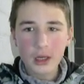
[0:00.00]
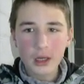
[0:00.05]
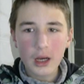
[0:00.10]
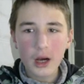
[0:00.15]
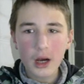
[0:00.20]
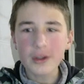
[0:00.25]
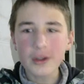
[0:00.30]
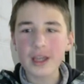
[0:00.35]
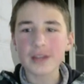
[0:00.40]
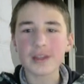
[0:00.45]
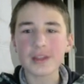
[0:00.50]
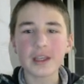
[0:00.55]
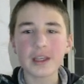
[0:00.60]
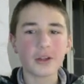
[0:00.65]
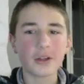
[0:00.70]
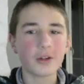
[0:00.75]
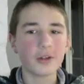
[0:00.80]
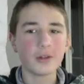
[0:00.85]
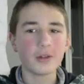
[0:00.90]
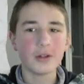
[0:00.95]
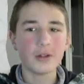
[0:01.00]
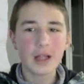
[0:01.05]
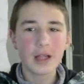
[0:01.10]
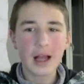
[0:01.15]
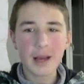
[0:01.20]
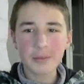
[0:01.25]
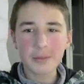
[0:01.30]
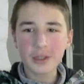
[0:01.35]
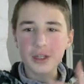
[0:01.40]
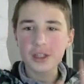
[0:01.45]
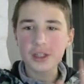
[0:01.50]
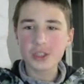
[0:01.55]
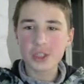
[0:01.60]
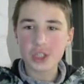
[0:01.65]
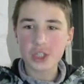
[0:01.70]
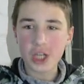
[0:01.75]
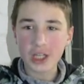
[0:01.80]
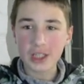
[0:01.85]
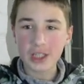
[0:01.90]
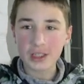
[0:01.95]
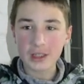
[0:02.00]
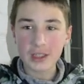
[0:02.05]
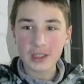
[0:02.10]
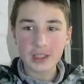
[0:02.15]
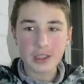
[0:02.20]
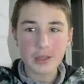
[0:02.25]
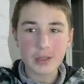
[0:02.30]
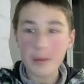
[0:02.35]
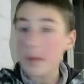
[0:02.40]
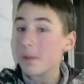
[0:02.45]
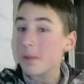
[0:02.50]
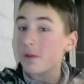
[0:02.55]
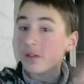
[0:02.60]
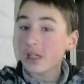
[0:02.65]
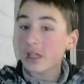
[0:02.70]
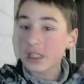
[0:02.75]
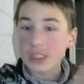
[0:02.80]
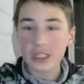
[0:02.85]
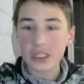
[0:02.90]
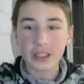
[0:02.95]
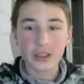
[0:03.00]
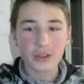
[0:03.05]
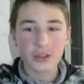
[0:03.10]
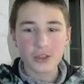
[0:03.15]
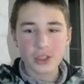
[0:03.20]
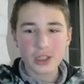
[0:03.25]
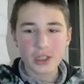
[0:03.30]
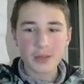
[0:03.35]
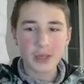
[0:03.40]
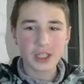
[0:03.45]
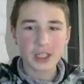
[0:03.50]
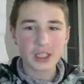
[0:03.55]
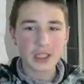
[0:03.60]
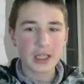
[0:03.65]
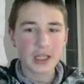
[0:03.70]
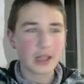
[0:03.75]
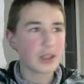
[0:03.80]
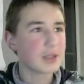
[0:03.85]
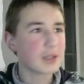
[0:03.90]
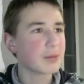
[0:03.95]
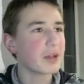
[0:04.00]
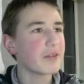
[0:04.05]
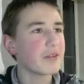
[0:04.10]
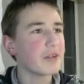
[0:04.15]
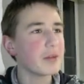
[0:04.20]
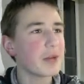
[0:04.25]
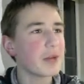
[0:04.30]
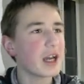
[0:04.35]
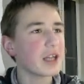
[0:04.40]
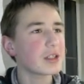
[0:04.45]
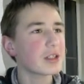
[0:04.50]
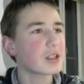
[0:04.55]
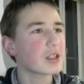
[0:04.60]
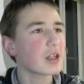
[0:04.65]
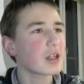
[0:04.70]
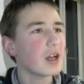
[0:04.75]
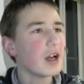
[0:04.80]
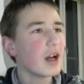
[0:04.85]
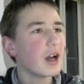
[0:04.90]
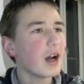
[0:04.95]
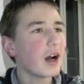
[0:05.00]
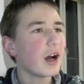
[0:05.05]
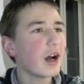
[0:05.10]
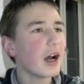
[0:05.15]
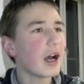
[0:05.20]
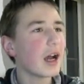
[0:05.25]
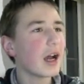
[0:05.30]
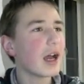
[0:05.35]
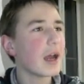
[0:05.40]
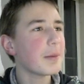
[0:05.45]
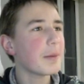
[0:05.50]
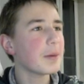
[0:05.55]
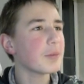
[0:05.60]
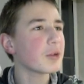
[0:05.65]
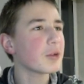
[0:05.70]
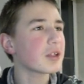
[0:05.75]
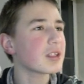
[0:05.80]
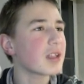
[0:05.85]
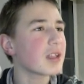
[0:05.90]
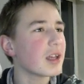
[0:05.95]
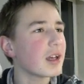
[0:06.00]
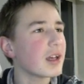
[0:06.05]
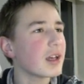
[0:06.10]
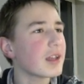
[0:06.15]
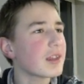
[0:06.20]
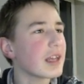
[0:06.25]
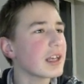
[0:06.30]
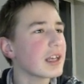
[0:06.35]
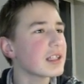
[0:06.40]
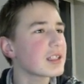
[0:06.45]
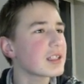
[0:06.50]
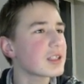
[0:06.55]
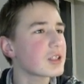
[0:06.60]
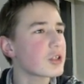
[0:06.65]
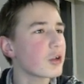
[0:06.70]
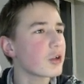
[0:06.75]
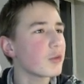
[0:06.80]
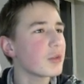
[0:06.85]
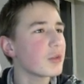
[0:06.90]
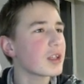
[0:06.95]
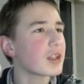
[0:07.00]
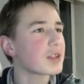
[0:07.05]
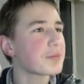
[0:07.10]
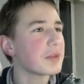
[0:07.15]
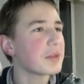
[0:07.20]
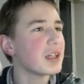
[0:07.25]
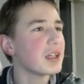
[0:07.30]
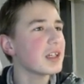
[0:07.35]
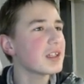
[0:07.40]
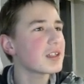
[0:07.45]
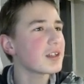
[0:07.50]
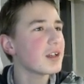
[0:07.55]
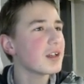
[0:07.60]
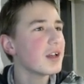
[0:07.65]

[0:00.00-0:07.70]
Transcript: Okay, thank you. I'm gonna check it later. Maybe we can check it on stream, actually. Yeah, let's play rematch. Happy birthday, thanks, show me the speed.